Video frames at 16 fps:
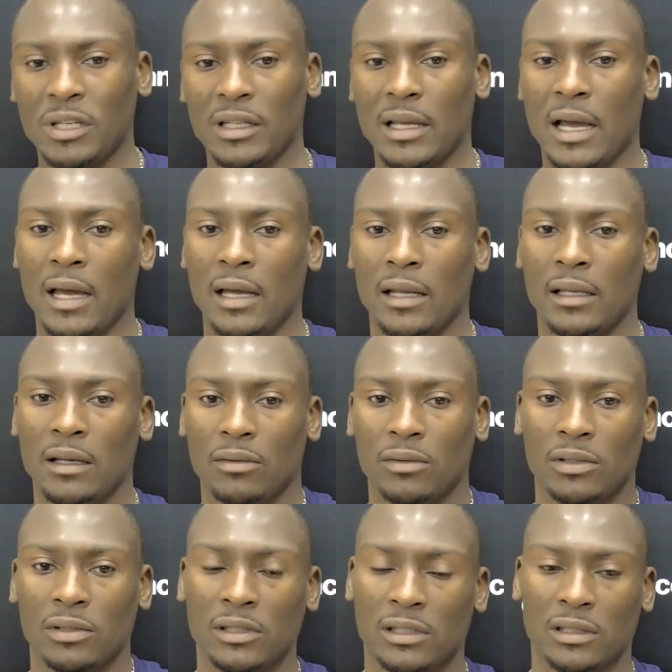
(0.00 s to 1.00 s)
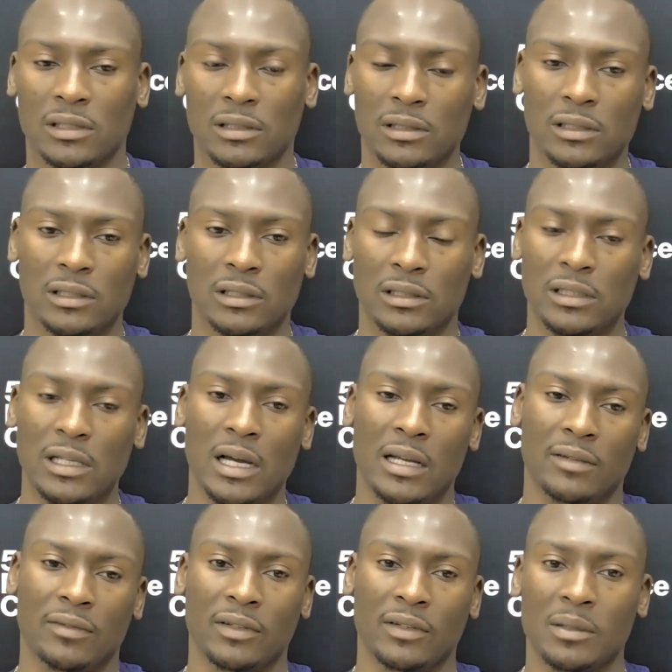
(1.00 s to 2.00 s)
the idea was, it's not
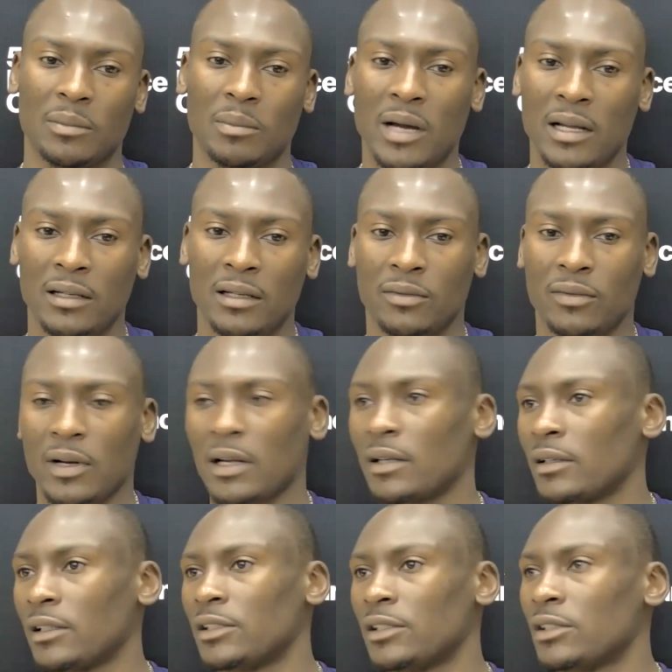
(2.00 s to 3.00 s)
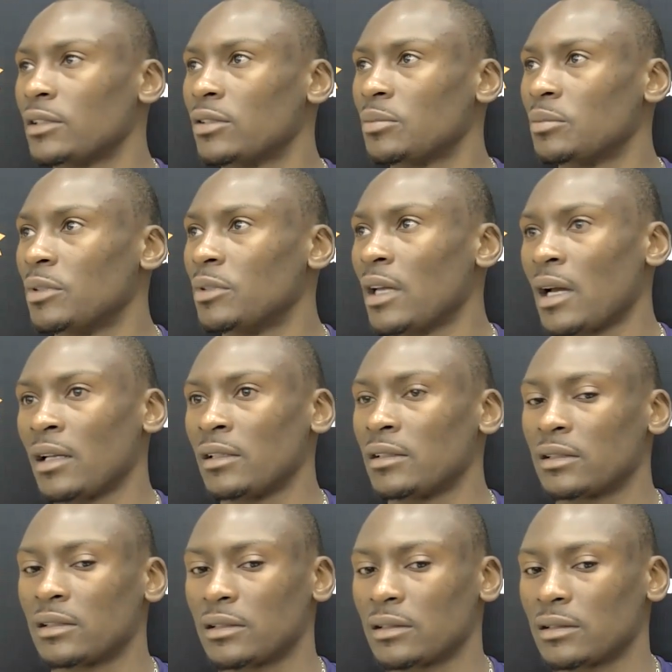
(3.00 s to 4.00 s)
even about the recognition, to be
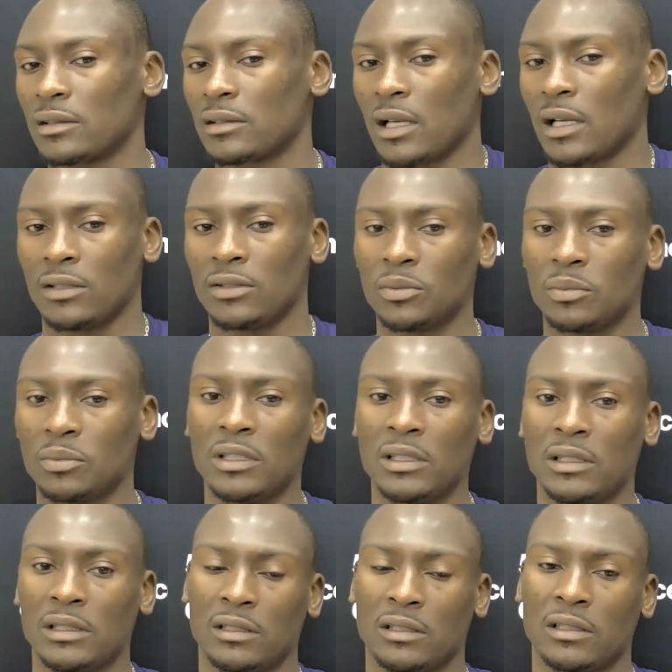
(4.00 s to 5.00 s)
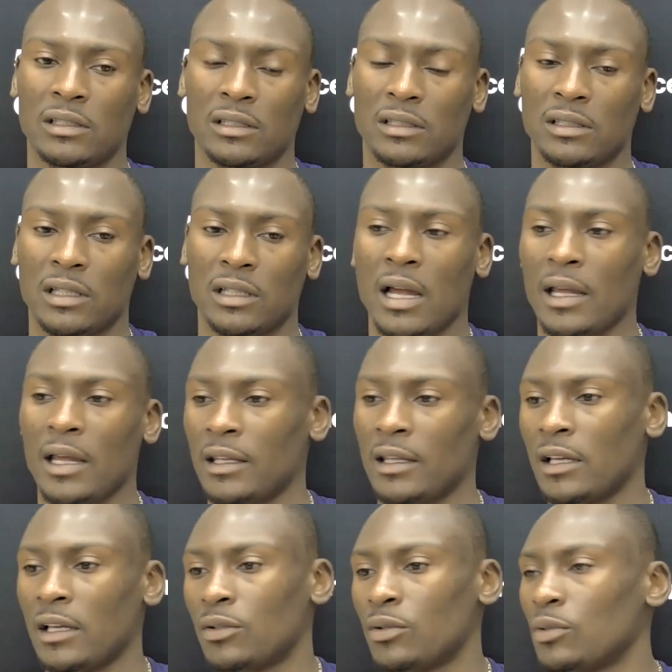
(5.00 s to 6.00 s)
honest. Like, to me, it's just that I
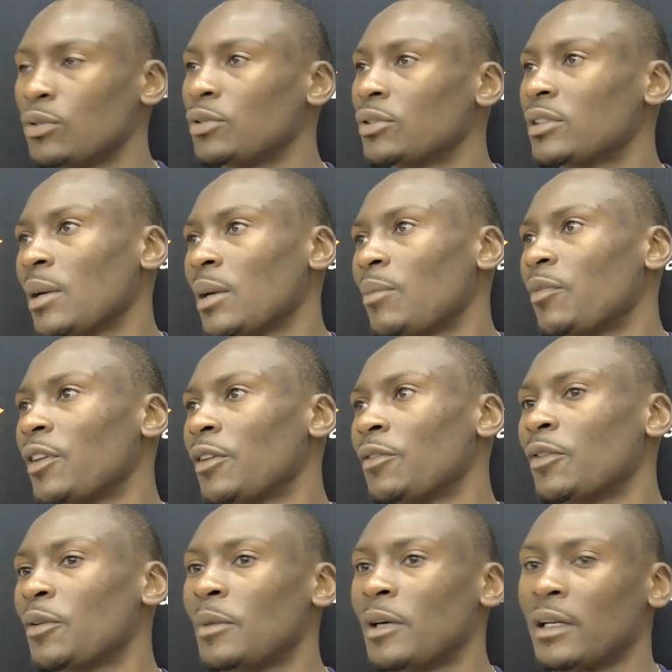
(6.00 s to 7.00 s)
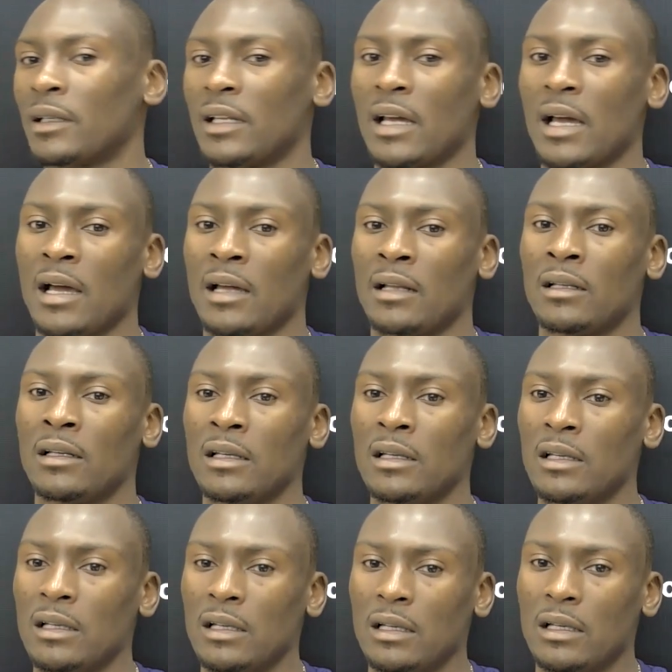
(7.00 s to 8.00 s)
get to do something for my dad
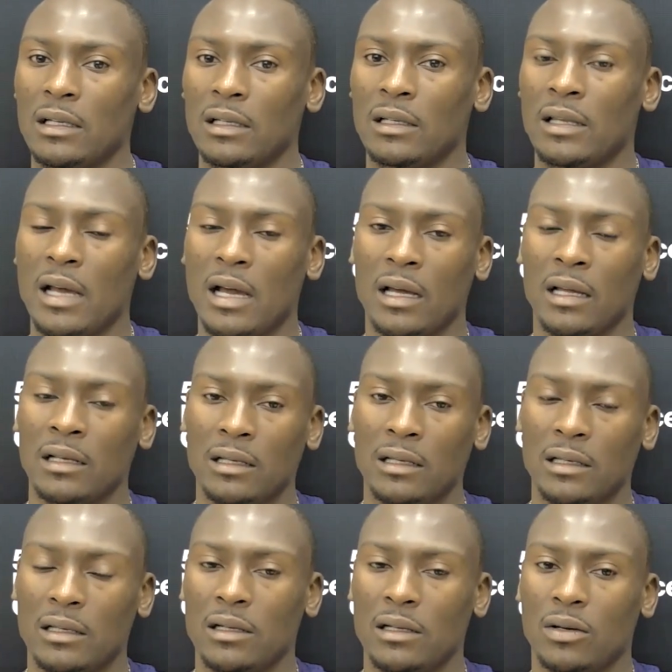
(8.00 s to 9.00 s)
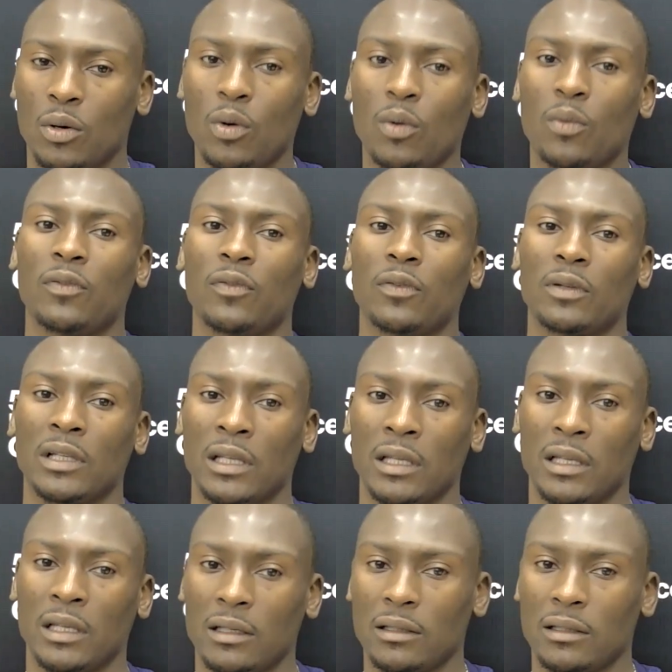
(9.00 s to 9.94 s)
that hopefully